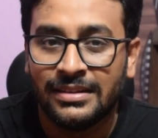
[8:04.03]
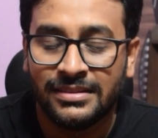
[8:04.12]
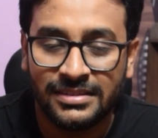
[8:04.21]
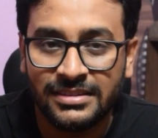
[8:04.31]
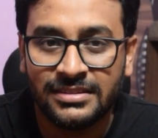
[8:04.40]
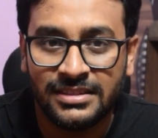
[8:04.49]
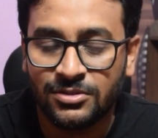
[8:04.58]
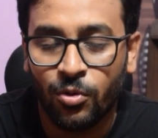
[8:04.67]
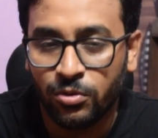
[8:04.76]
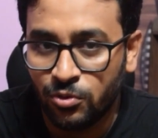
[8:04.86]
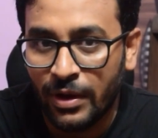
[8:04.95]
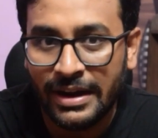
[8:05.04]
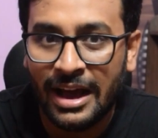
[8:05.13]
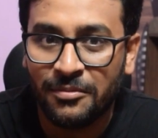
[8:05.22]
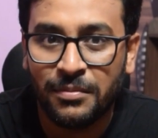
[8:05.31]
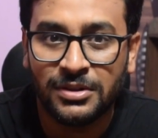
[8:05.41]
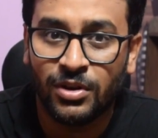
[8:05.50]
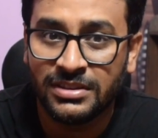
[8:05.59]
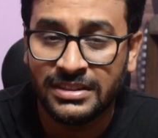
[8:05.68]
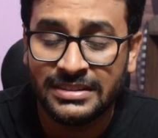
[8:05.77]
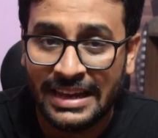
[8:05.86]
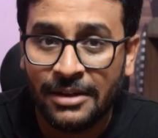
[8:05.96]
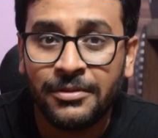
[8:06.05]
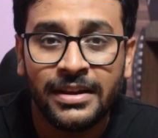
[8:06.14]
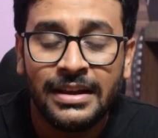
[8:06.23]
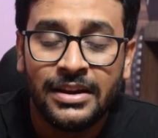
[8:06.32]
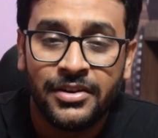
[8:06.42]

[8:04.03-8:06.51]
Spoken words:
This is this 2.5 months what is left.